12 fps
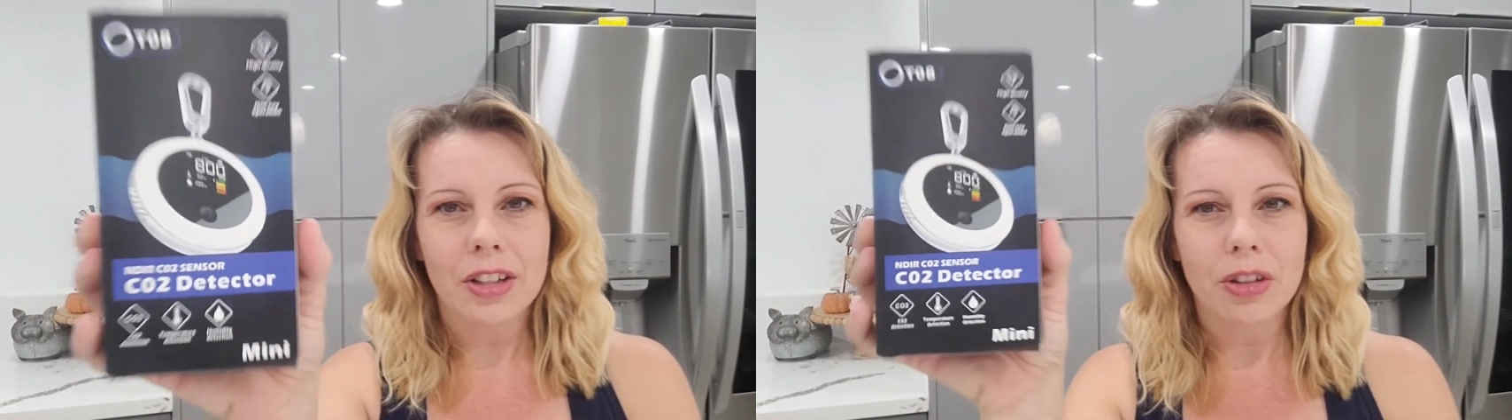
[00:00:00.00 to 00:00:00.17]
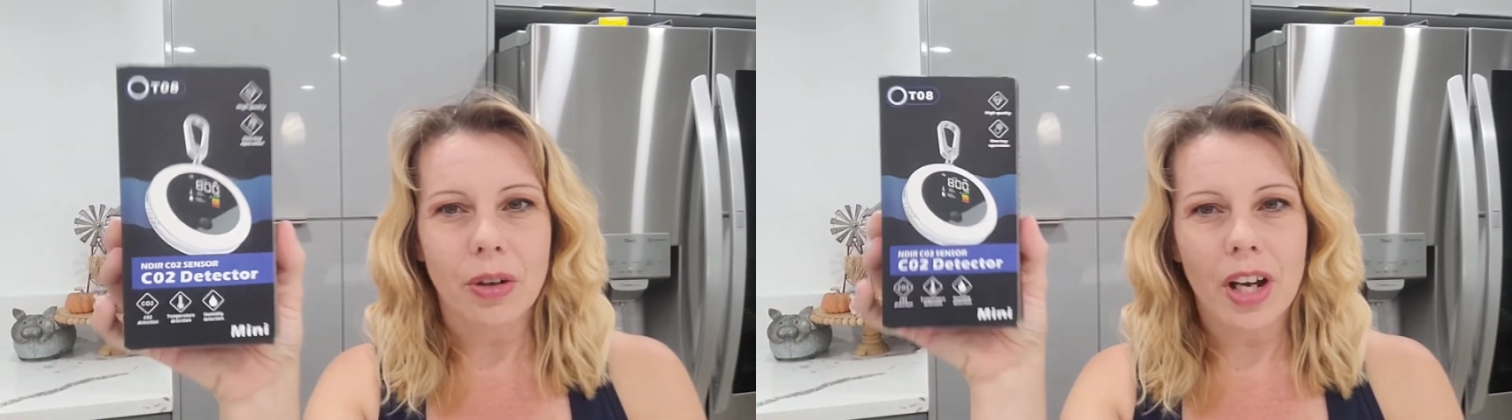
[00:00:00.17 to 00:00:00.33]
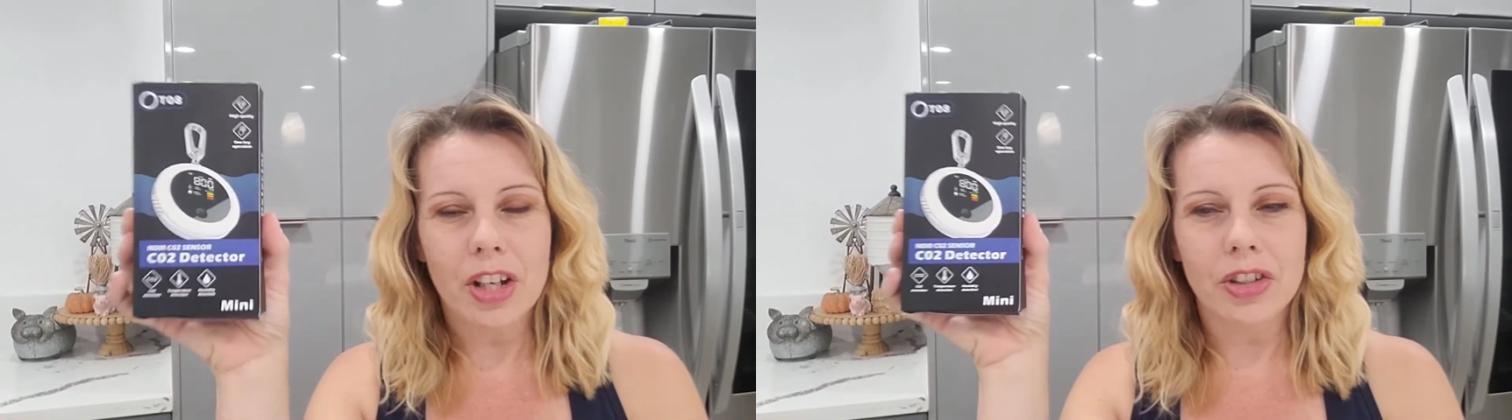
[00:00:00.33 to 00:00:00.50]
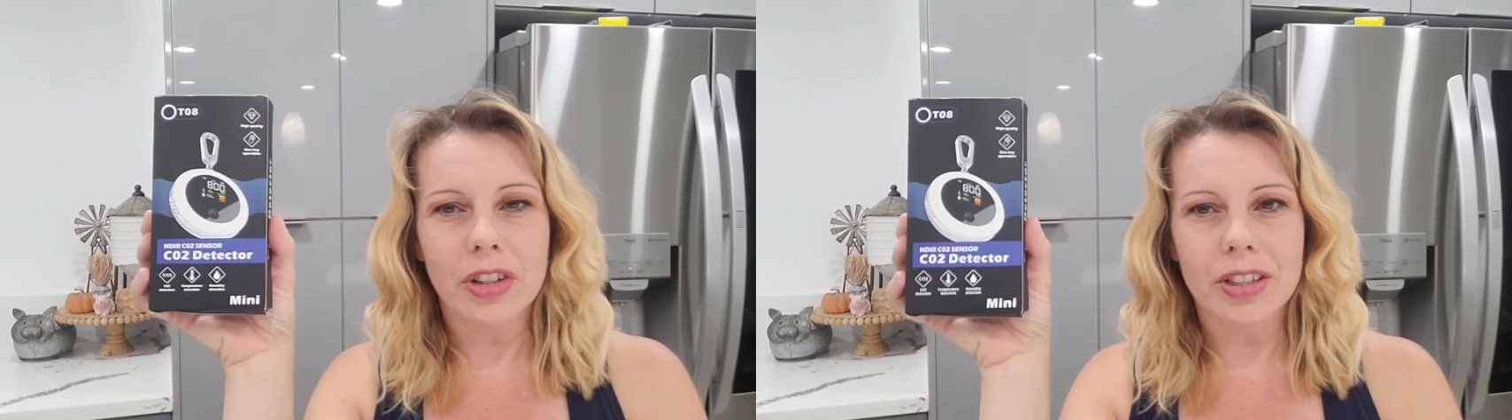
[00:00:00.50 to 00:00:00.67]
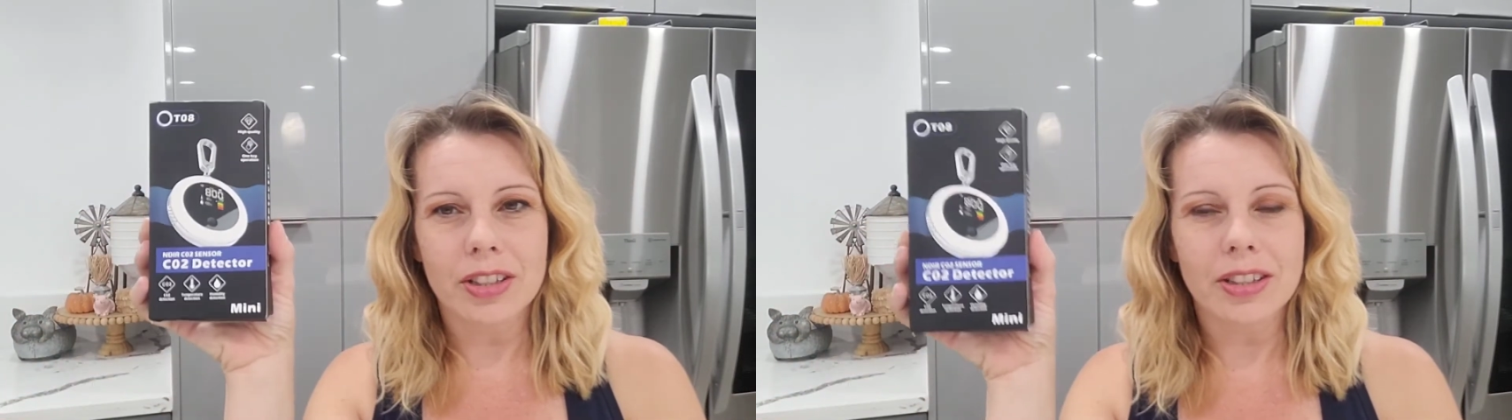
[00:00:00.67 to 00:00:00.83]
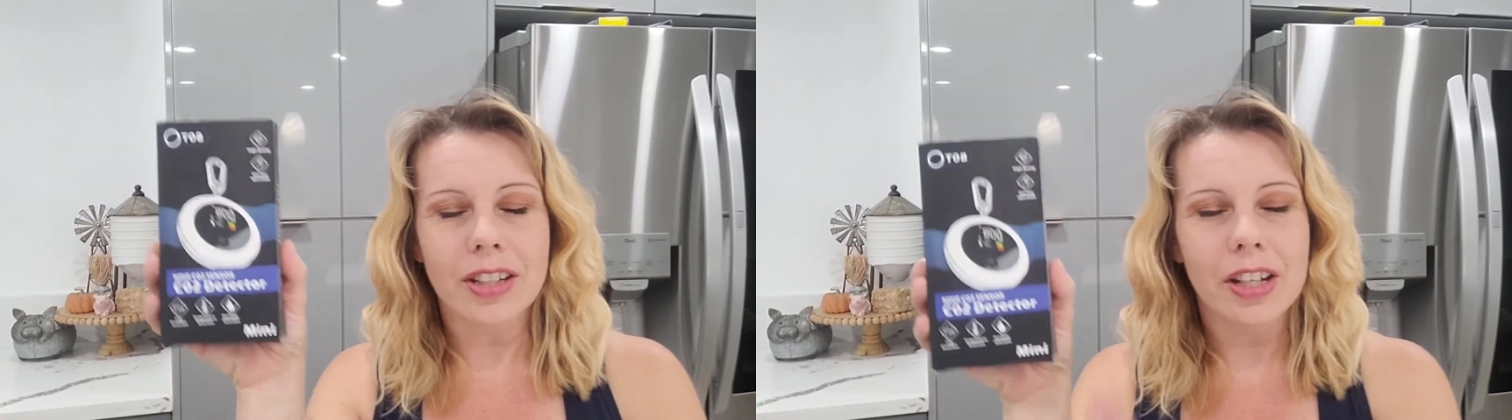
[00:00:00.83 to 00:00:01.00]
So as you
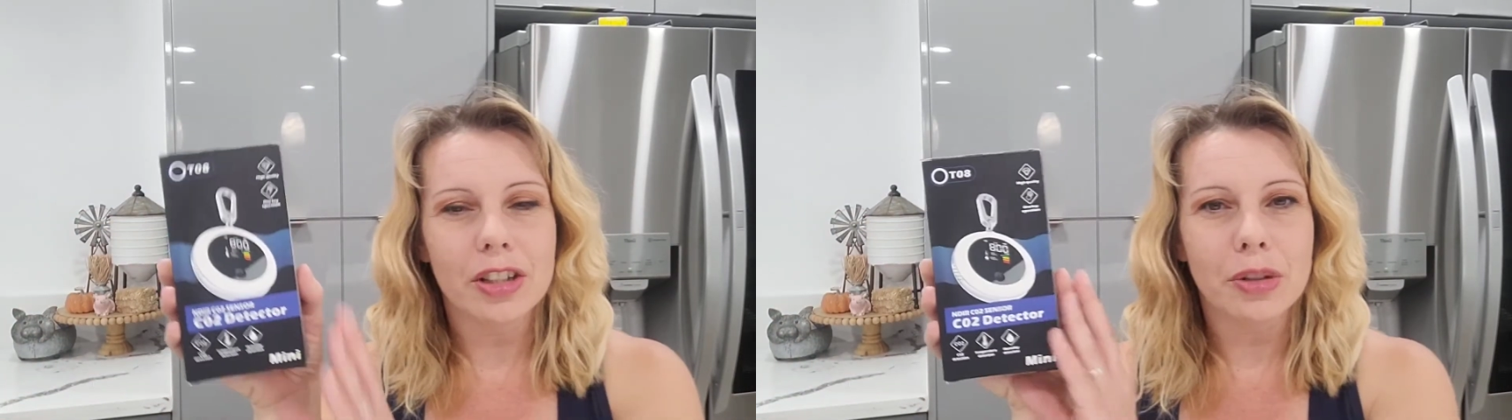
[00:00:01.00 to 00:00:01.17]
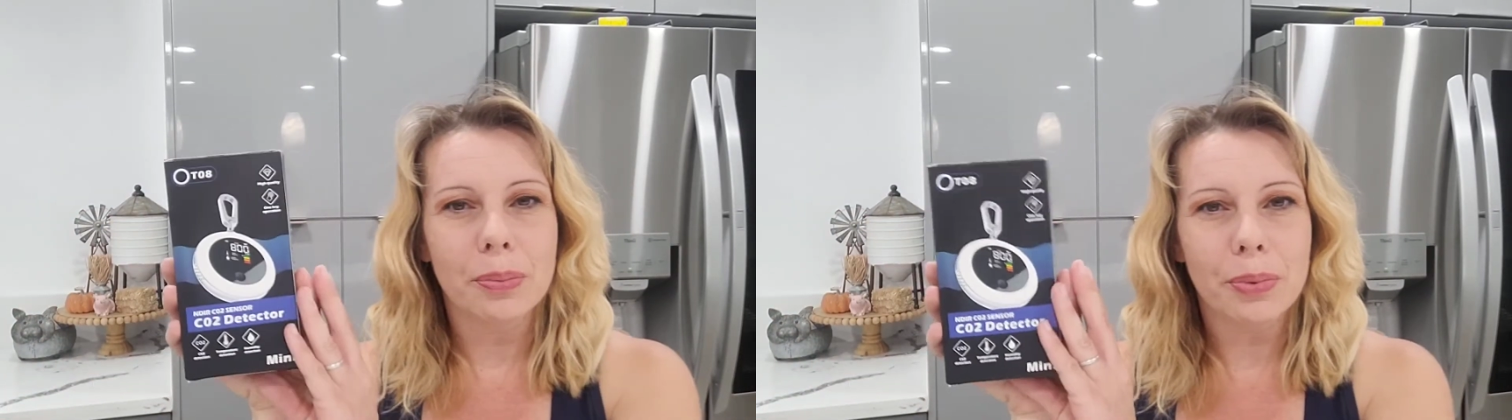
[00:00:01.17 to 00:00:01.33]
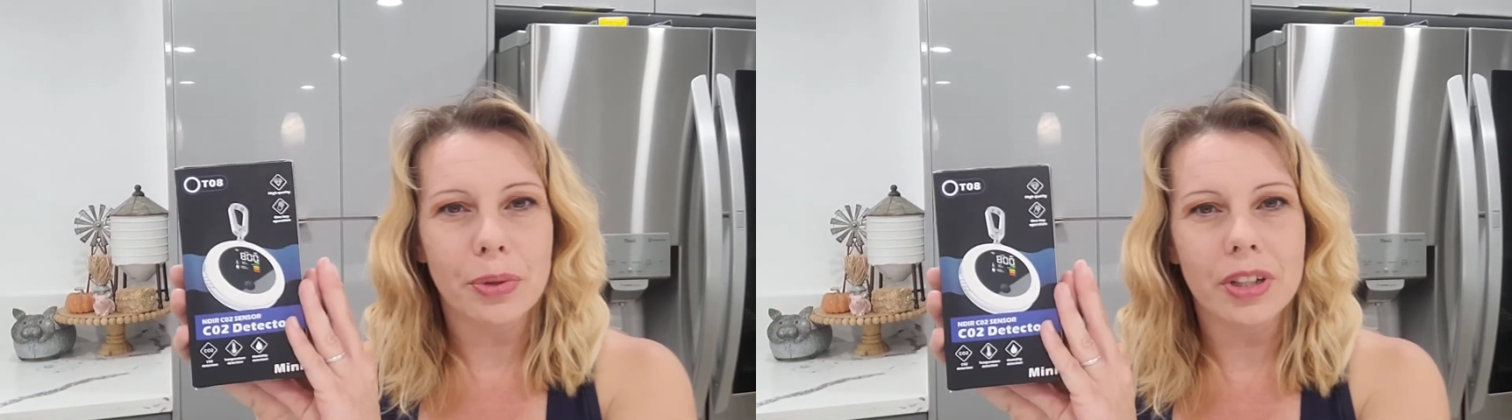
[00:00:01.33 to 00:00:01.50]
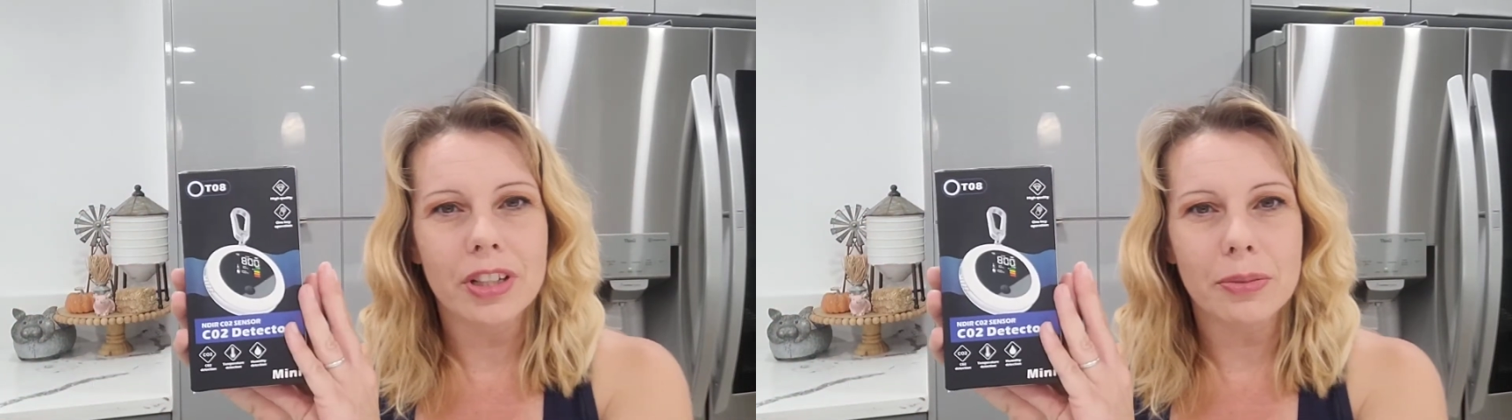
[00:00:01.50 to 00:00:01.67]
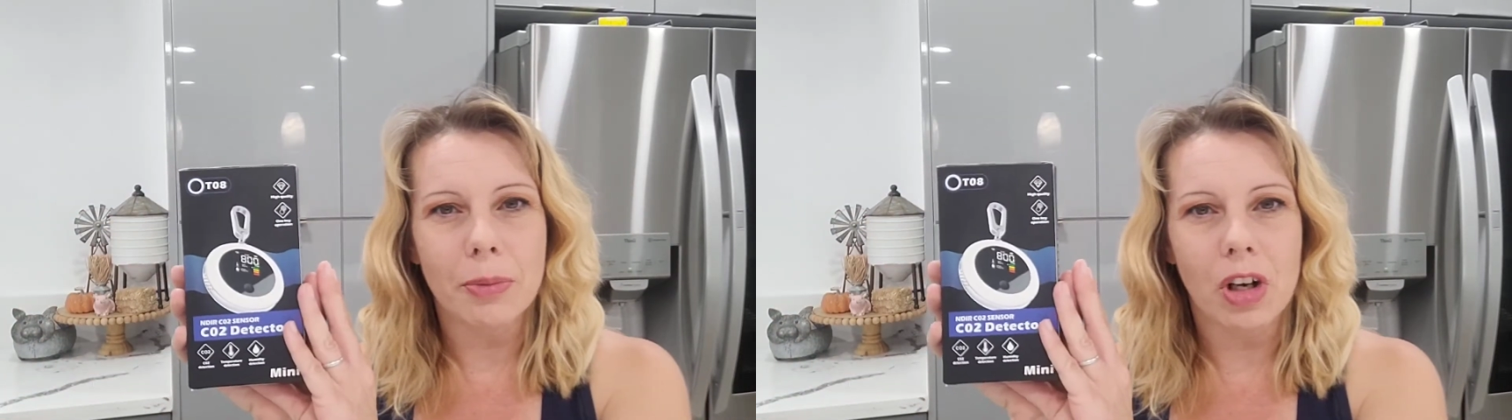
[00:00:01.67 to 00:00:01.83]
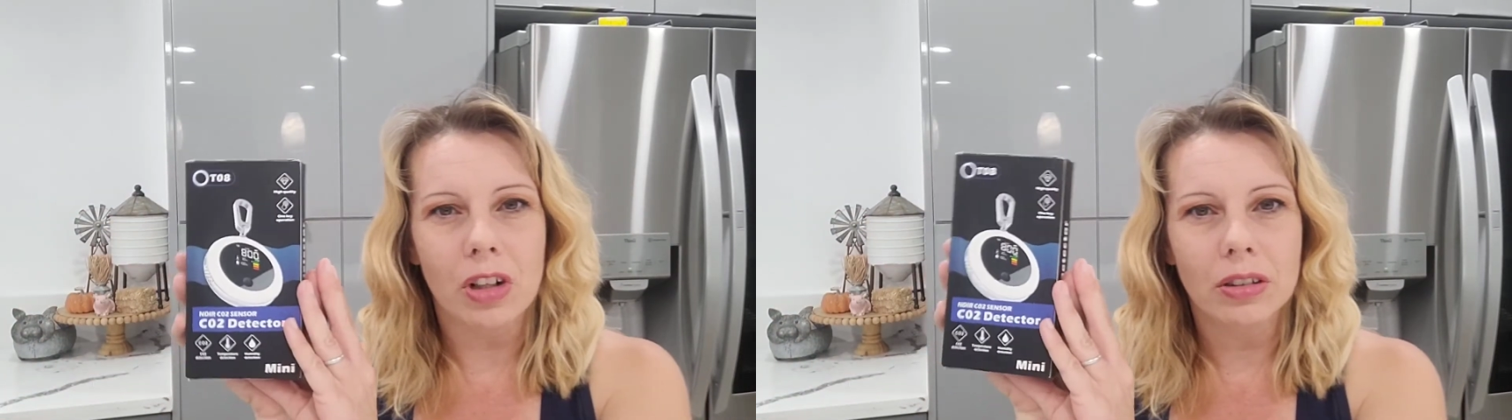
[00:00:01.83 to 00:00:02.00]
can see, it's pretty
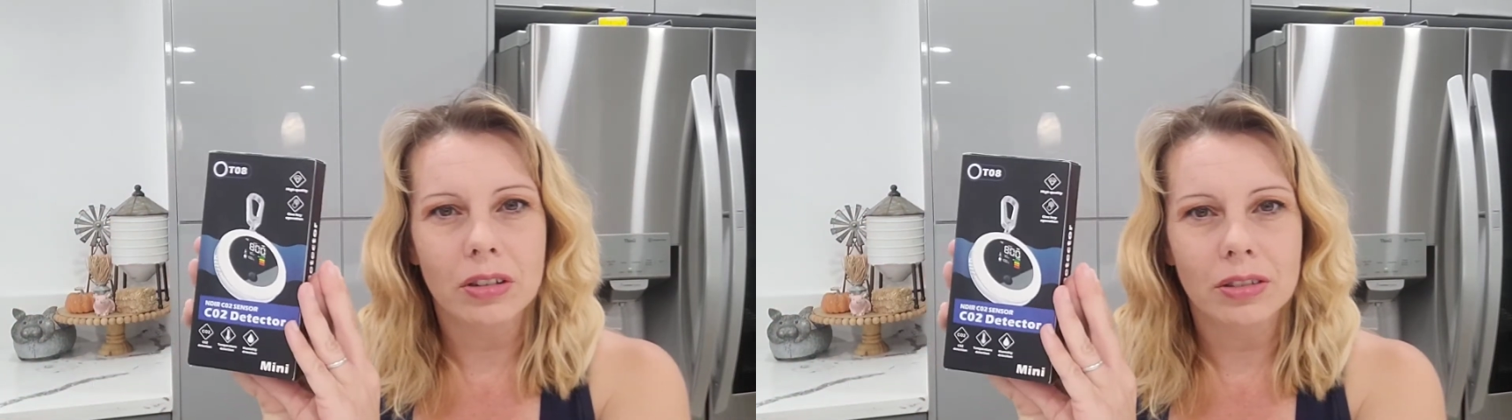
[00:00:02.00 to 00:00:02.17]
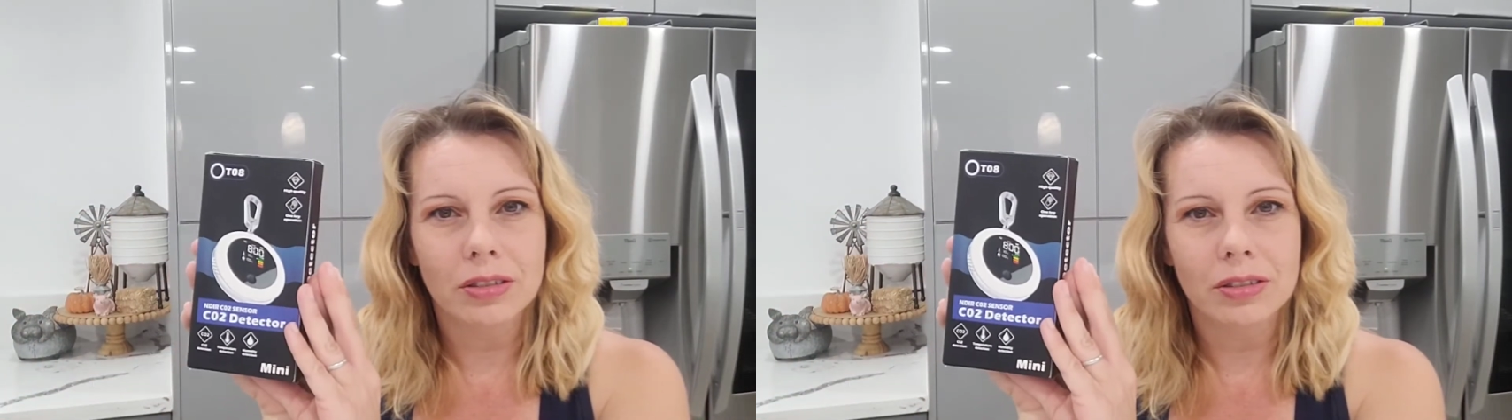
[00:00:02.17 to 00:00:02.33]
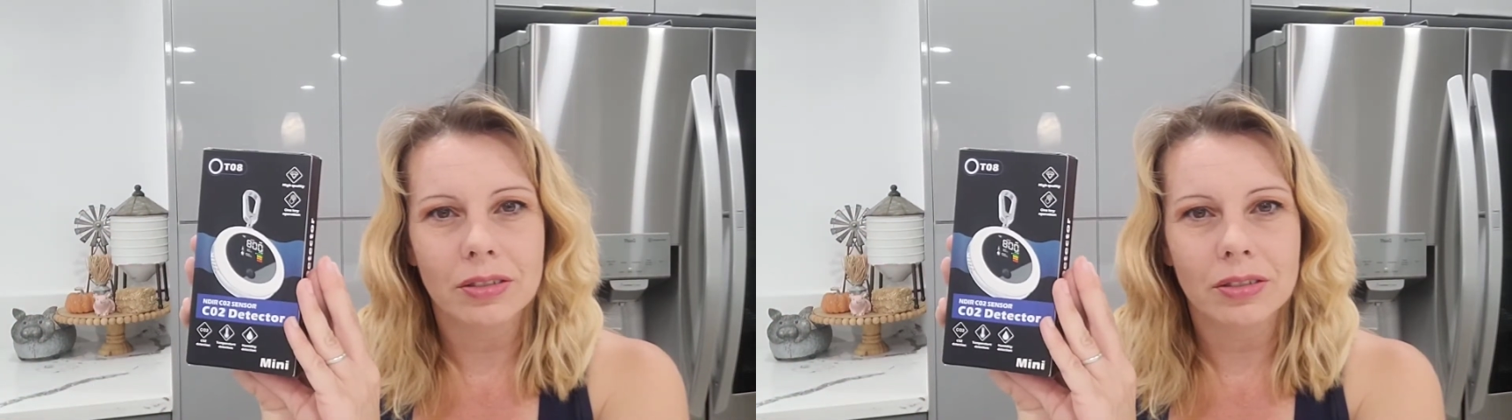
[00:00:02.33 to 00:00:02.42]
small.